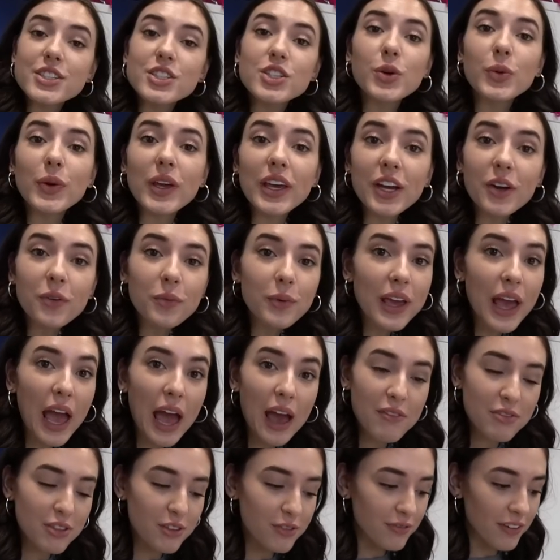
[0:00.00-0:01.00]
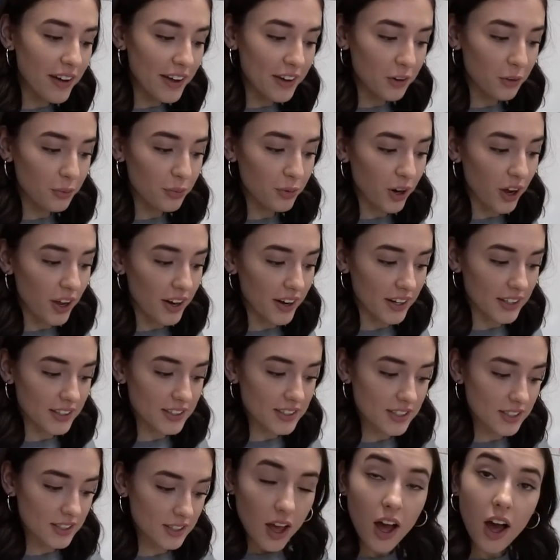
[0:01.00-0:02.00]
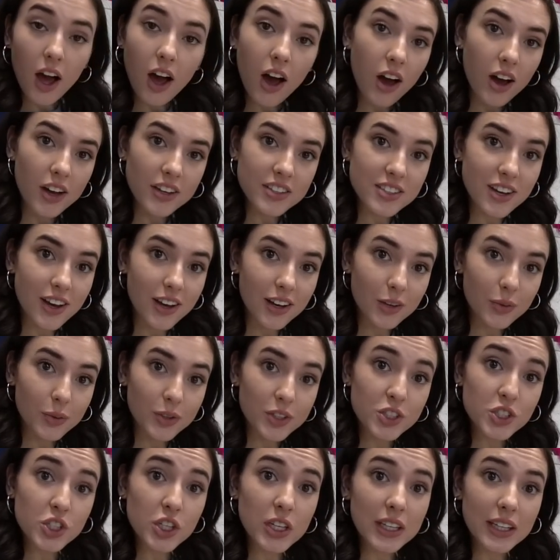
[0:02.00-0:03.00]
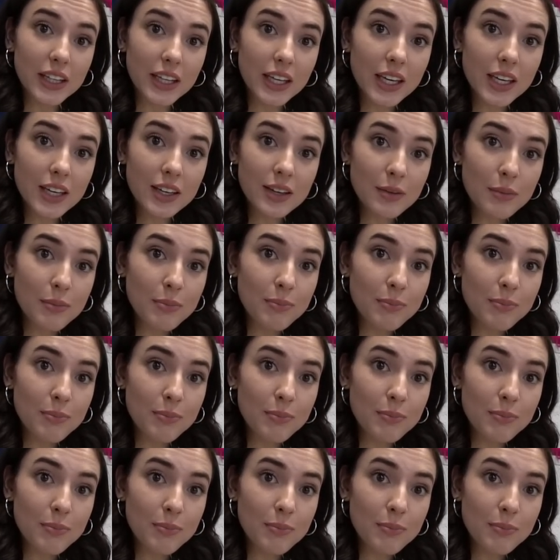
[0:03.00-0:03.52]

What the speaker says: So here we have the final product, a hot dog with chili,